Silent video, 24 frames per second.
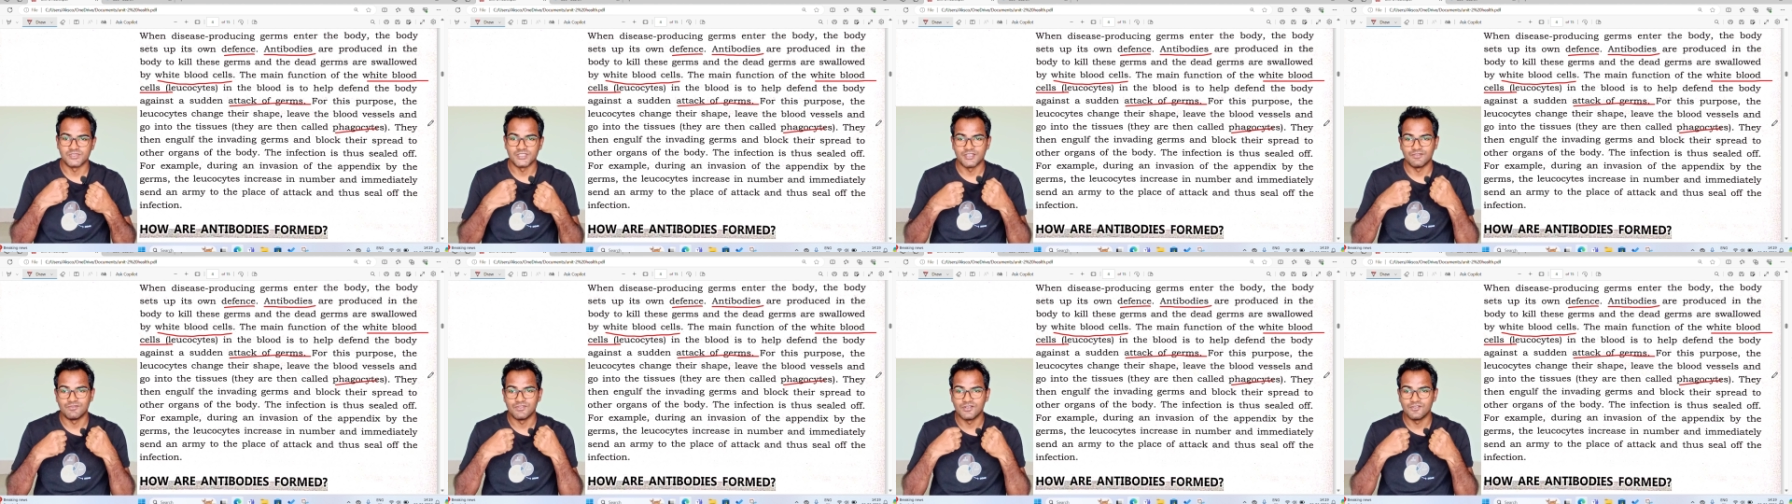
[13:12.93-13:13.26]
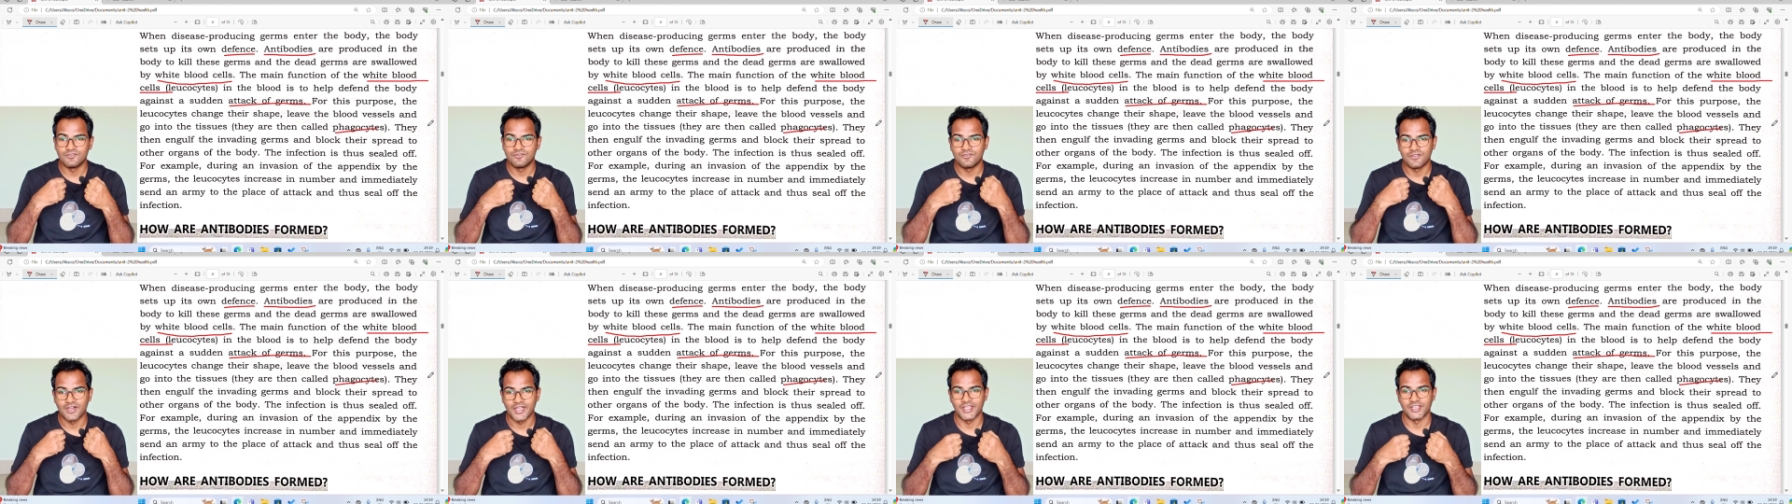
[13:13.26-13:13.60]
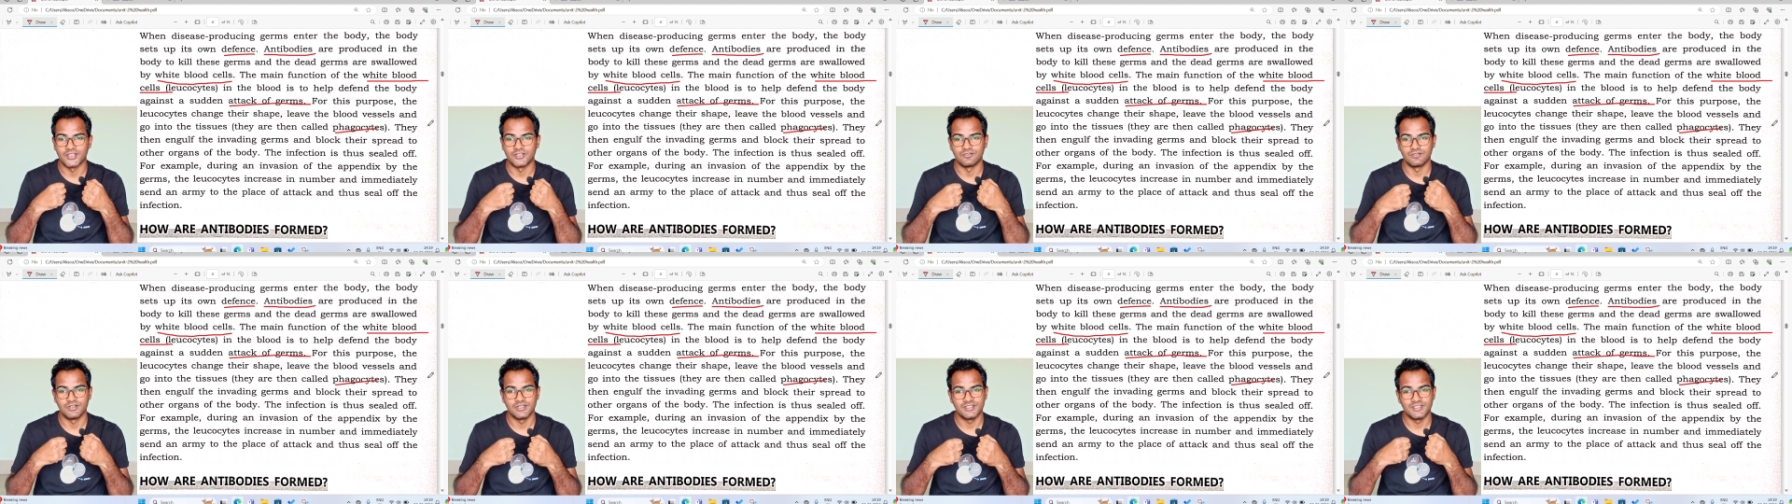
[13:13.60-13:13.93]
They will
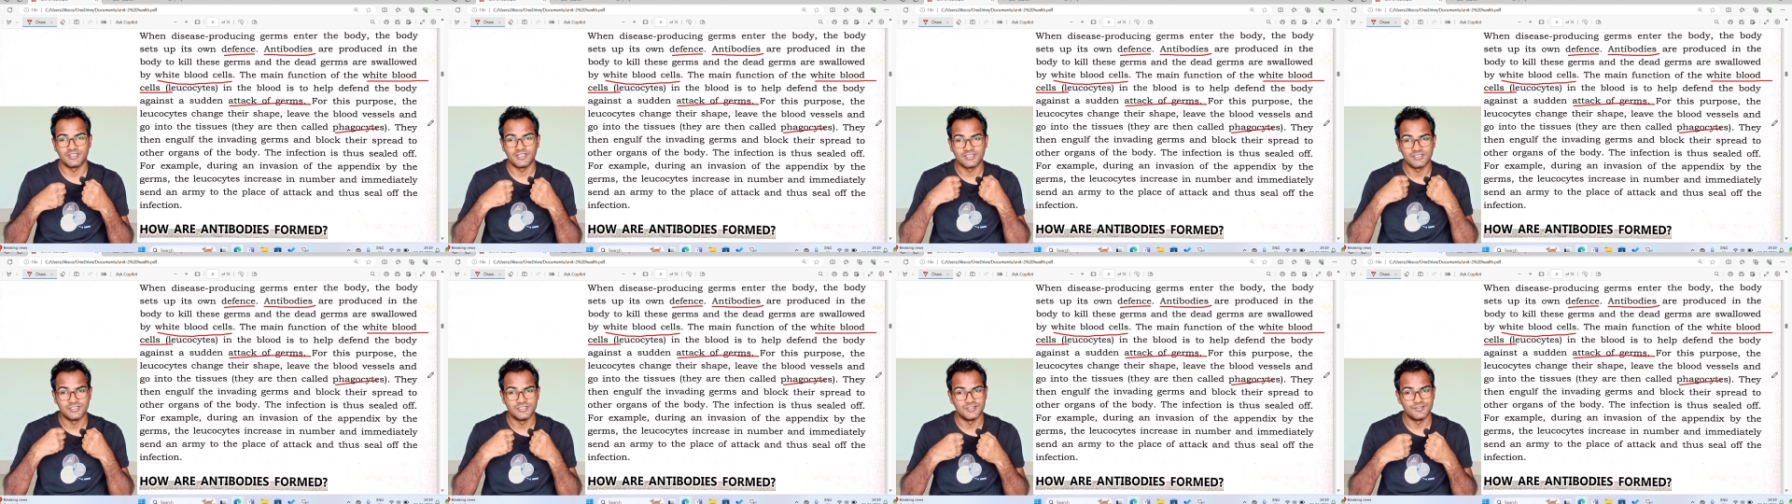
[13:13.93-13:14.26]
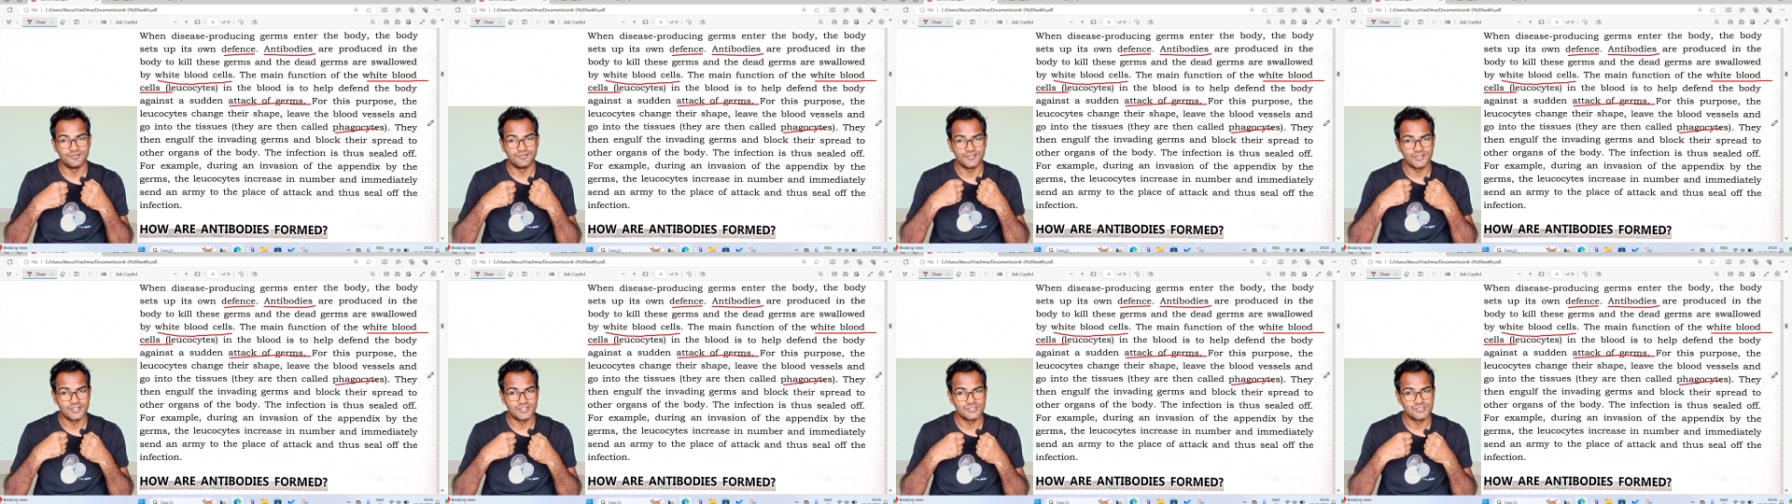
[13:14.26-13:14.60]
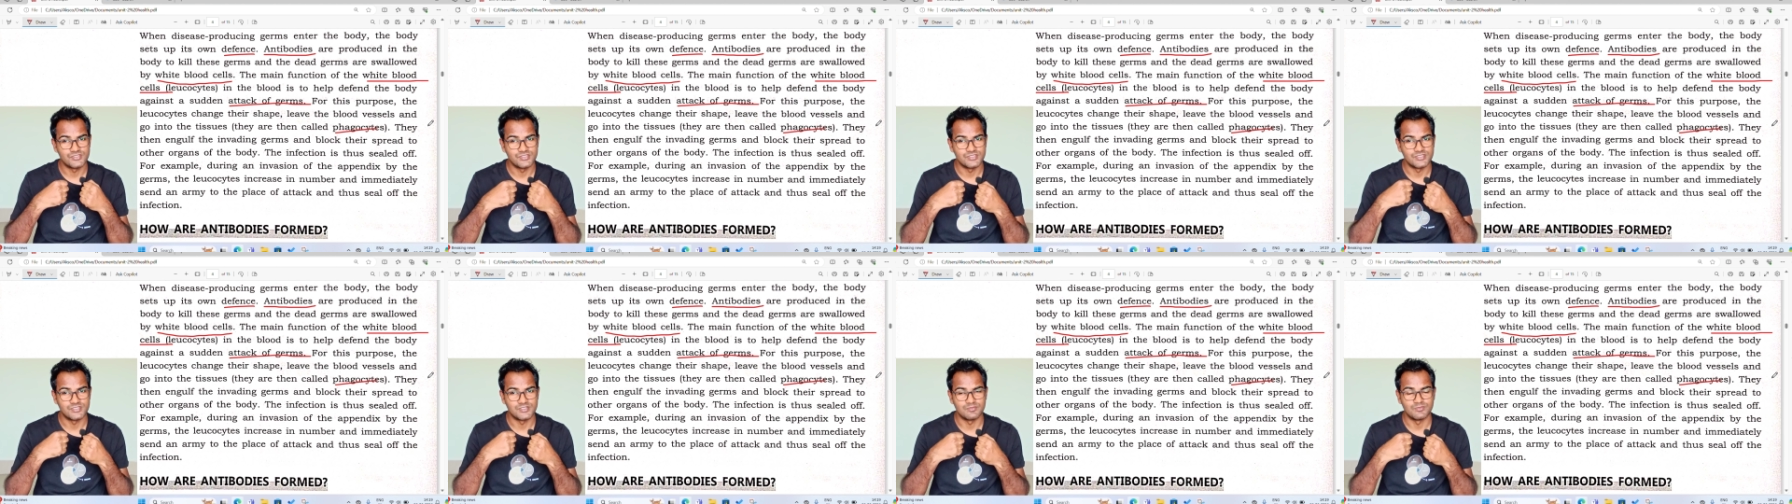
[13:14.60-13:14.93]
fight, right? They are the defense
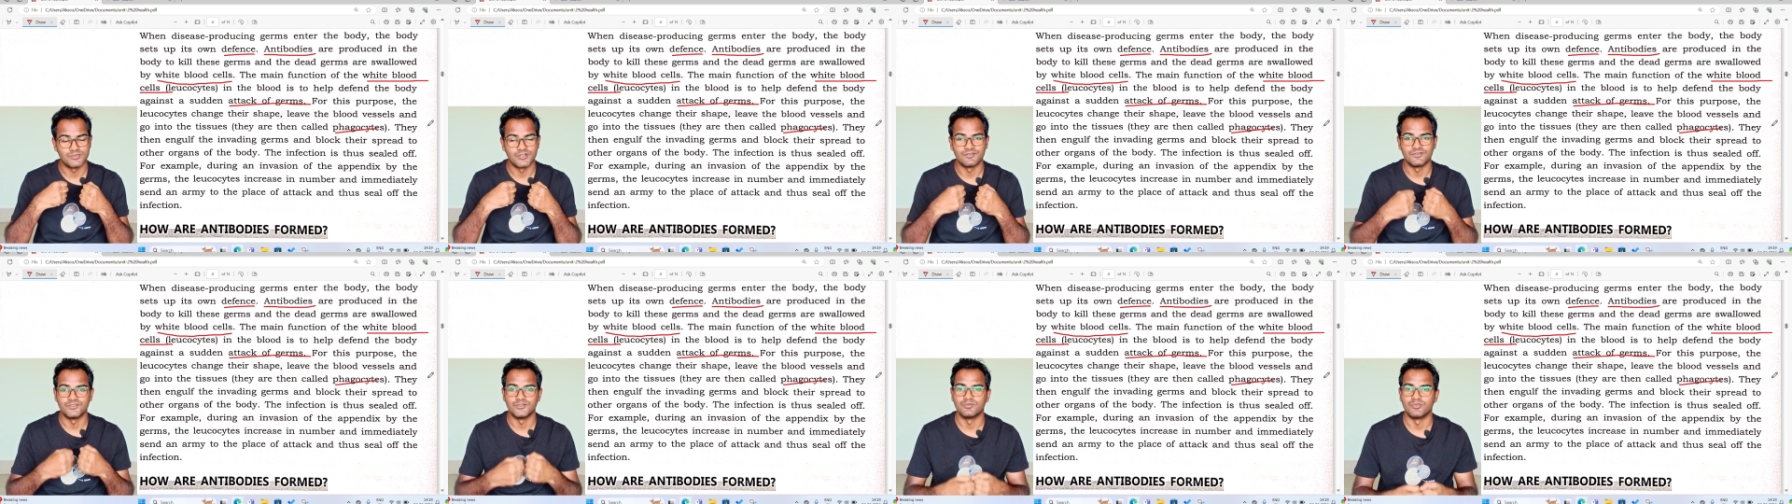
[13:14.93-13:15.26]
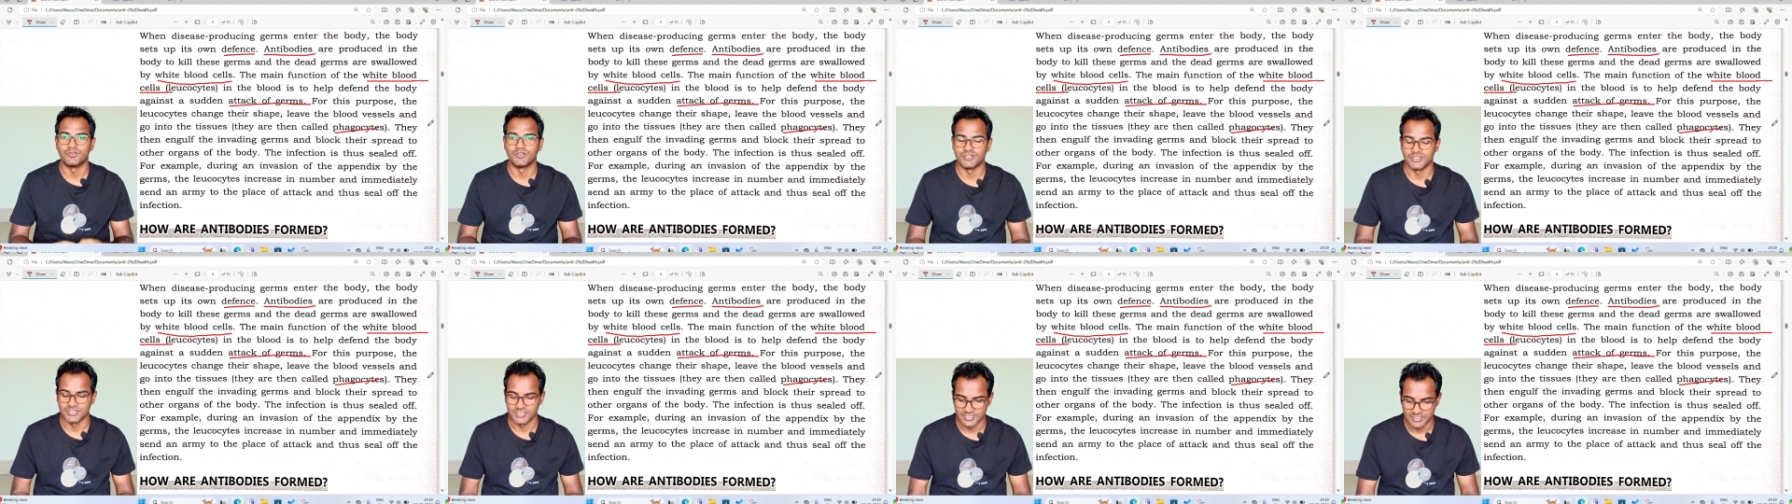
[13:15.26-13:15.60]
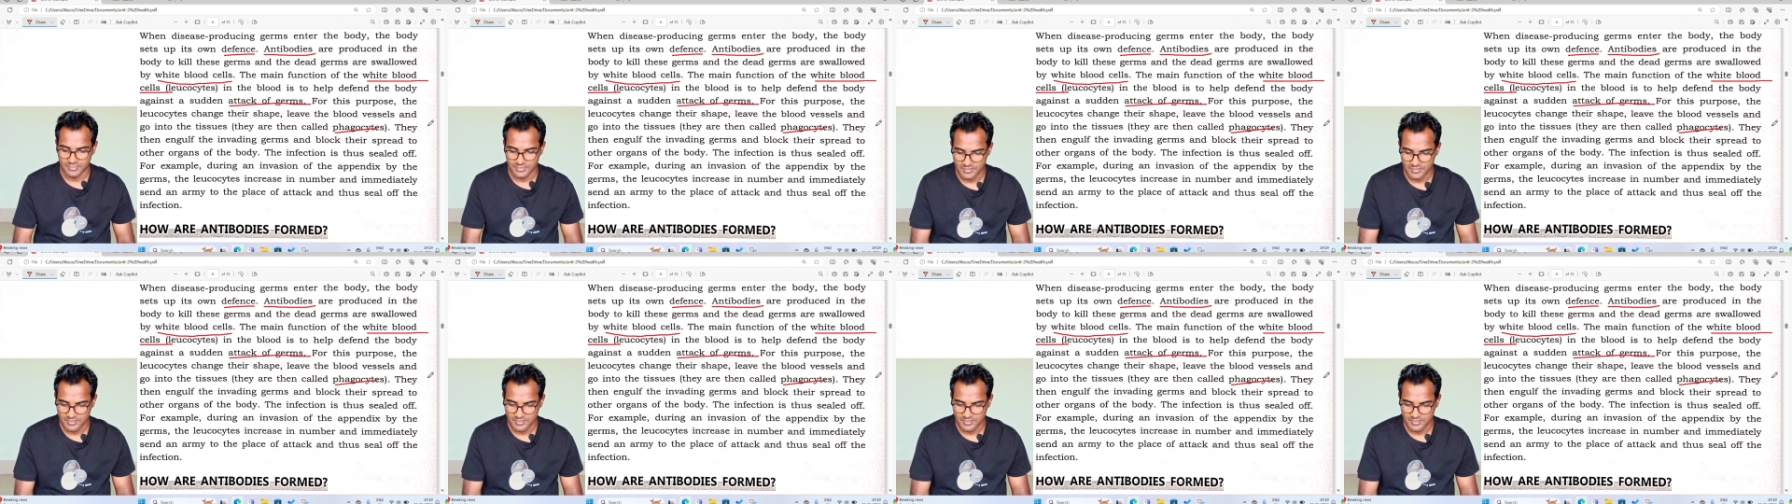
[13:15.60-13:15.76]
system of the body.